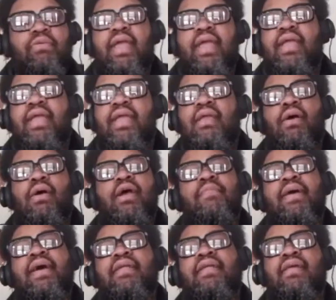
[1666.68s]
creating, yo.
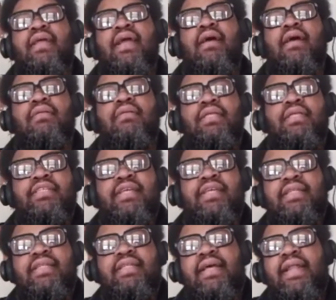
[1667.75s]
Everybody, check out
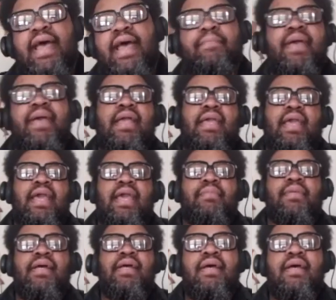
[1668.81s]
DJ Deadeye at
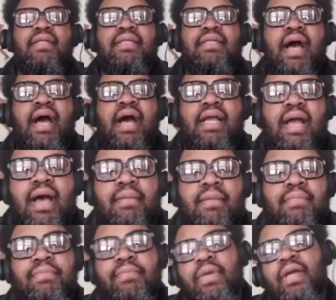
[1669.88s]

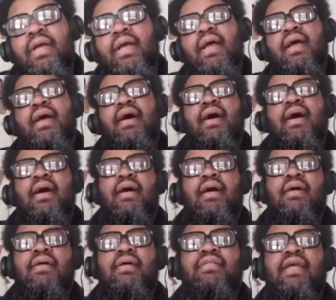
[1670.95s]
Bandcamp.com.
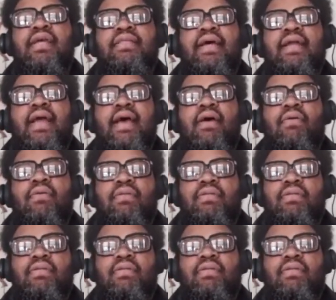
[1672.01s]
Uh, check that at